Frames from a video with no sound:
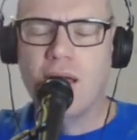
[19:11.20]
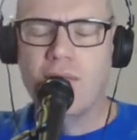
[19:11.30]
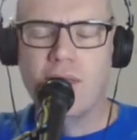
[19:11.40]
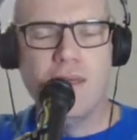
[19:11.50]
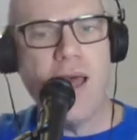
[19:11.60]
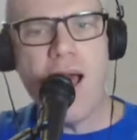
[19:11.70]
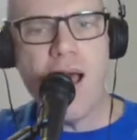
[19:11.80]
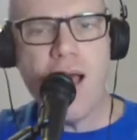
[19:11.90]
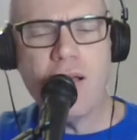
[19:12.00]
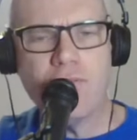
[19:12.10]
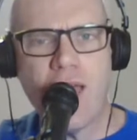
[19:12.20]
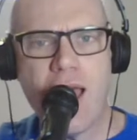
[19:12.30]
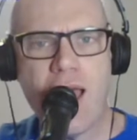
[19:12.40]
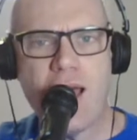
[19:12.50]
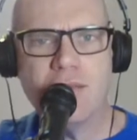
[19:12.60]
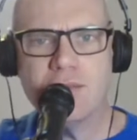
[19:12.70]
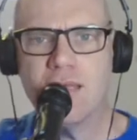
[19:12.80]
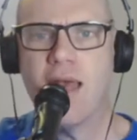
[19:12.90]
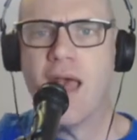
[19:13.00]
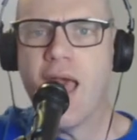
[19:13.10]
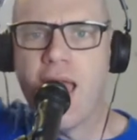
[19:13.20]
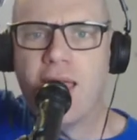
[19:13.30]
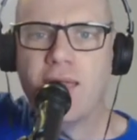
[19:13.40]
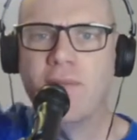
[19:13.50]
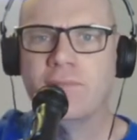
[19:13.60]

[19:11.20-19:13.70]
The long vowels. A,